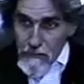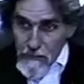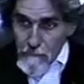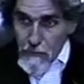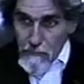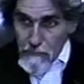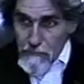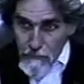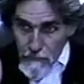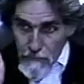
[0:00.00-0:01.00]
on in these models
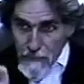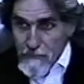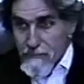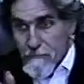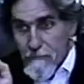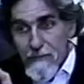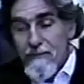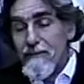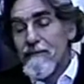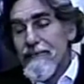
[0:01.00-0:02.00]
in order to get some
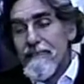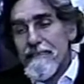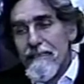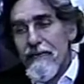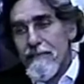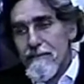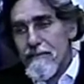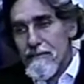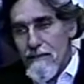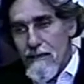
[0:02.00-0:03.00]

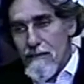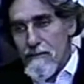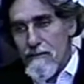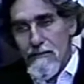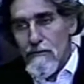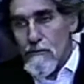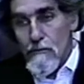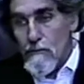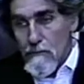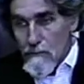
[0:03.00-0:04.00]
insights as to
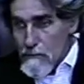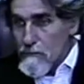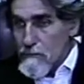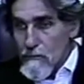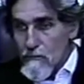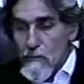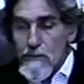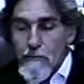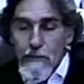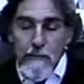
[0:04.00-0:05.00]

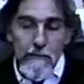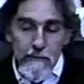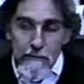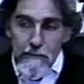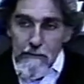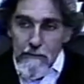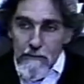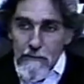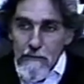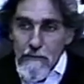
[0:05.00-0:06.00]
what's going on.
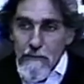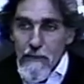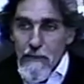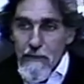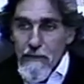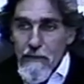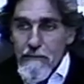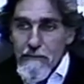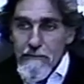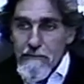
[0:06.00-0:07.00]

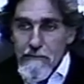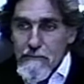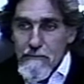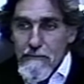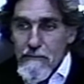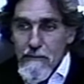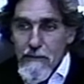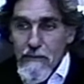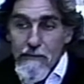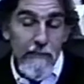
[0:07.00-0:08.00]
And
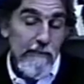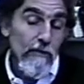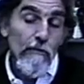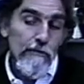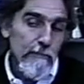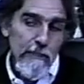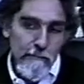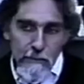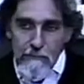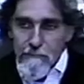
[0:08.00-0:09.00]
I think that's always been
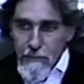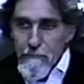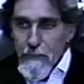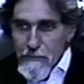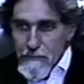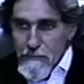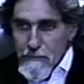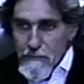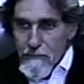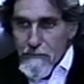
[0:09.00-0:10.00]
a part of mathematics.
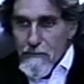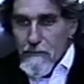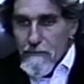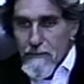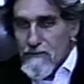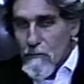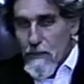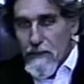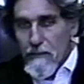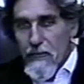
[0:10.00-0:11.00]
That's
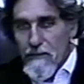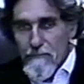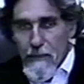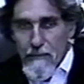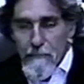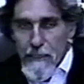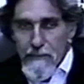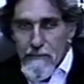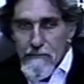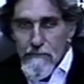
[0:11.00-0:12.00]
why a lot of
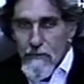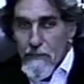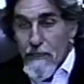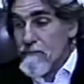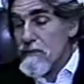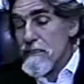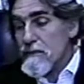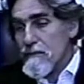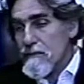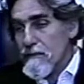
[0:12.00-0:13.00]
mathematics is grown out of
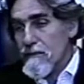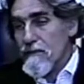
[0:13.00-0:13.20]
physics,